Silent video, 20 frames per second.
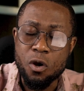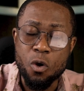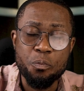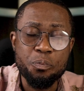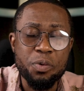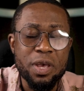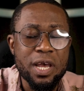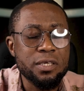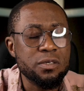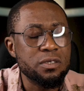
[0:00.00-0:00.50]

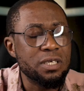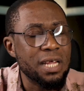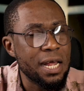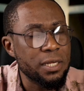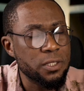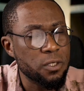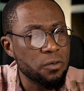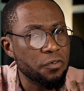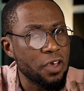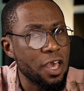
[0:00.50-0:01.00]
compared to
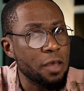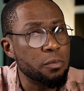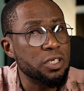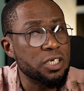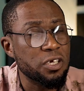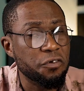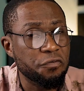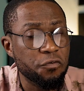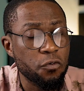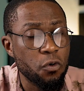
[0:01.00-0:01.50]
that of
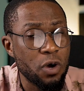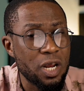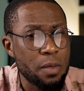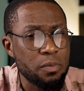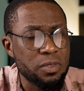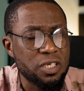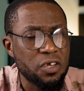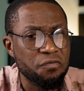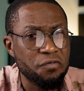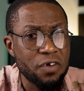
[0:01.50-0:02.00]
MT4
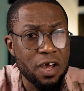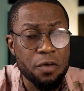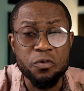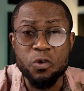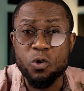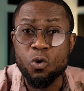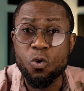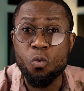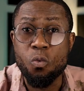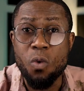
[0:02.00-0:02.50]
and
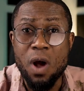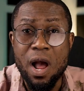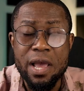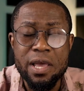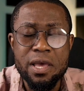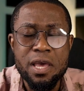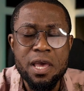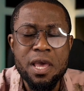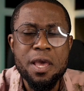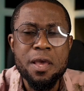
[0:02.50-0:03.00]
MT5. You know
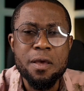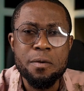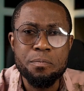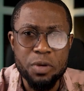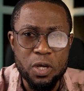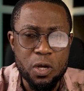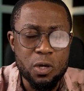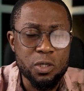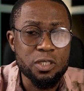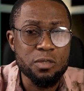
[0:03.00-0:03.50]
why?
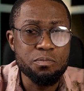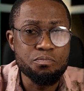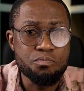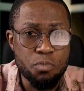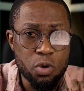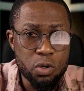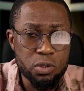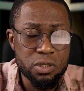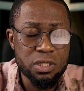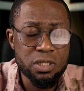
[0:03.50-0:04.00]
Because
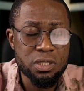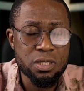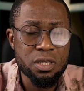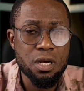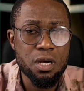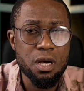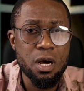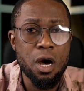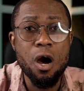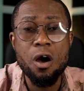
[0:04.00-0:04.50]

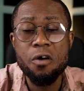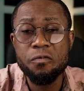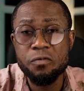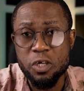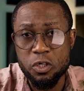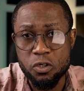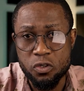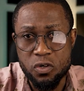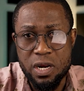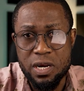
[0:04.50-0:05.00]
most
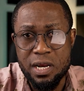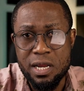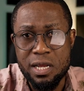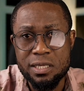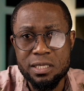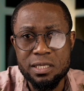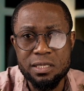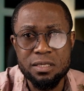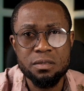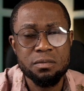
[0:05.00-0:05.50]
of the
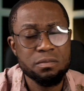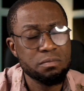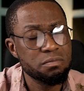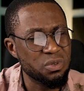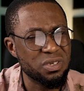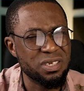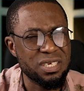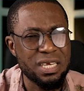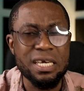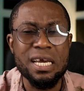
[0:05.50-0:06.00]
traders,
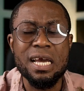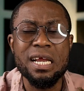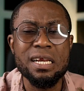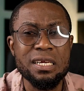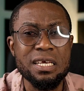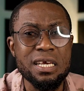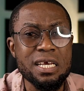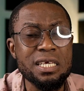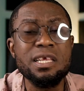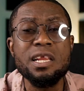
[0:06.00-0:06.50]
they
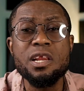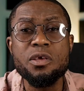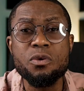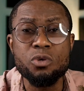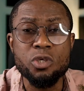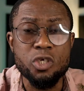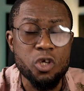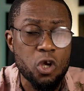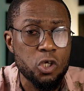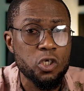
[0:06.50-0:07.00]
can easily
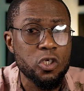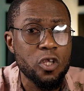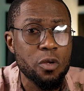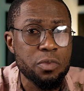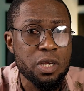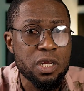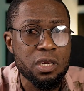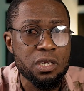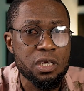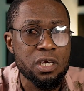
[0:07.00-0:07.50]
use
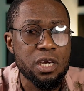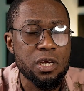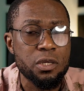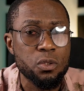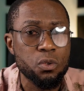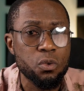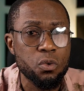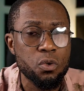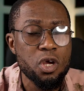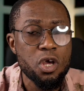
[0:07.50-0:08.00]
custom
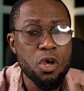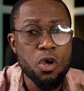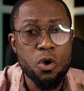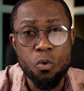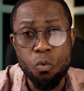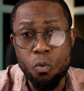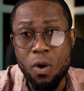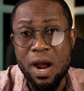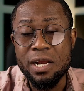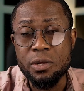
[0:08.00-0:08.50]
indicator
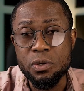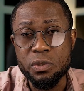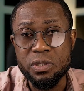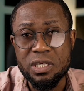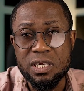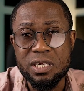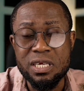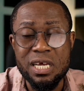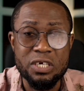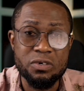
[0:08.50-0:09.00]
while
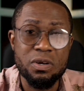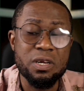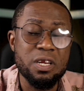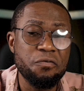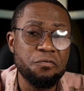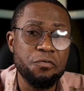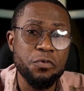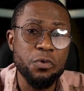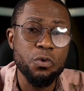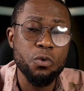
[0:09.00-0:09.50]
using their
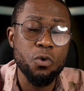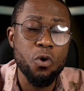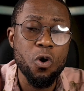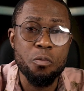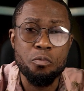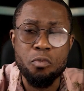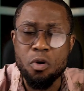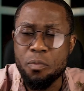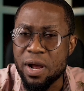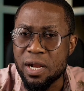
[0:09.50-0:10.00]
TradingView
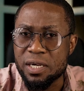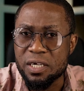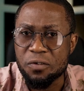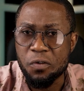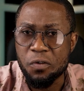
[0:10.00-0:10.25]
or mobile